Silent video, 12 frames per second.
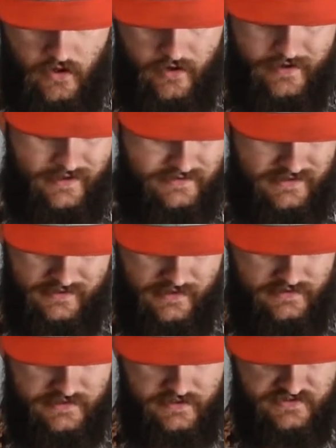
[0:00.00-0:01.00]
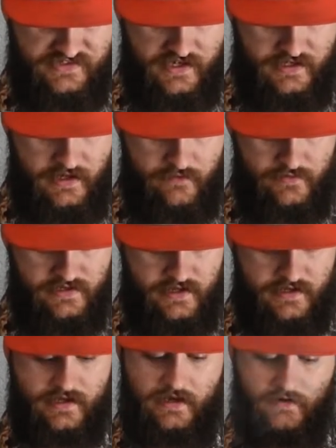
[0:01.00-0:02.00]
Onyx, I think is how you say it,
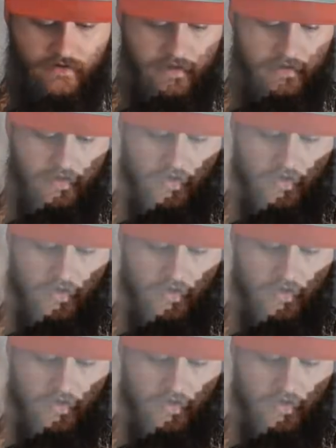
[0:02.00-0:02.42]
everyday carry.